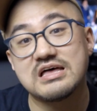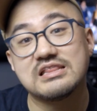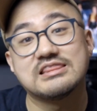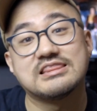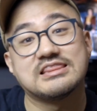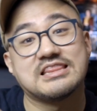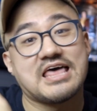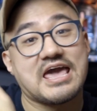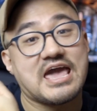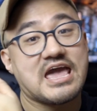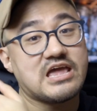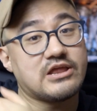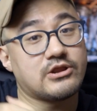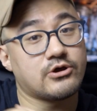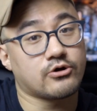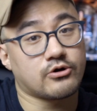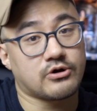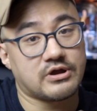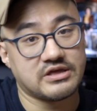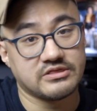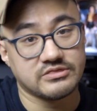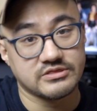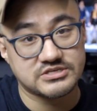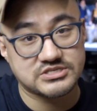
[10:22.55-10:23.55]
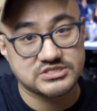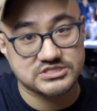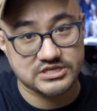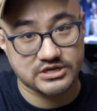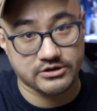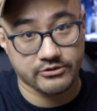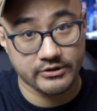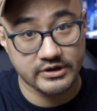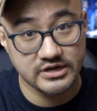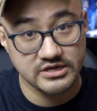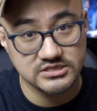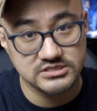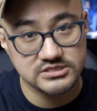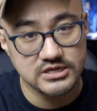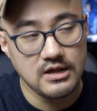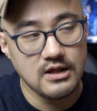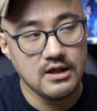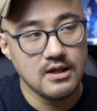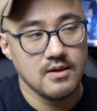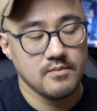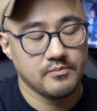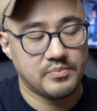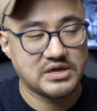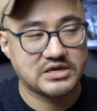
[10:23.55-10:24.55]
later in the series
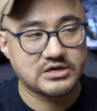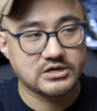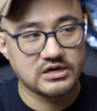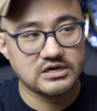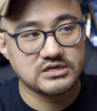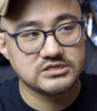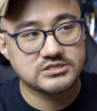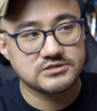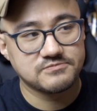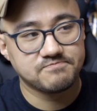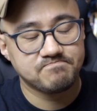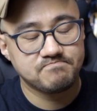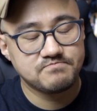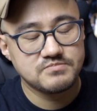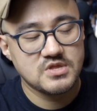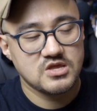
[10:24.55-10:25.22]
because